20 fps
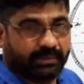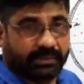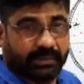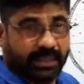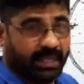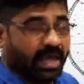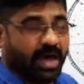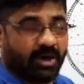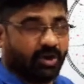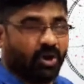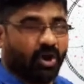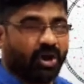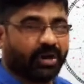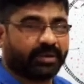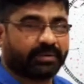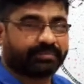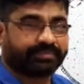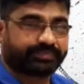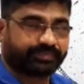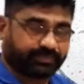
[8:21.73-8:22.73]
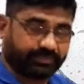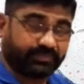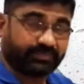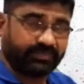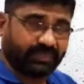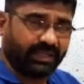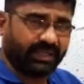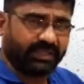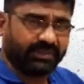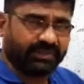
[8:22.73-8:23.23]
They are not,
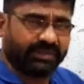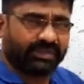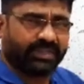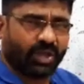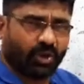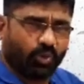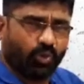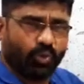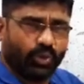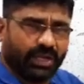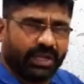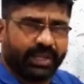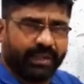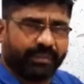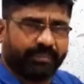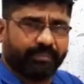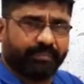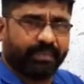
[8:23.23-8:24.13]
these are only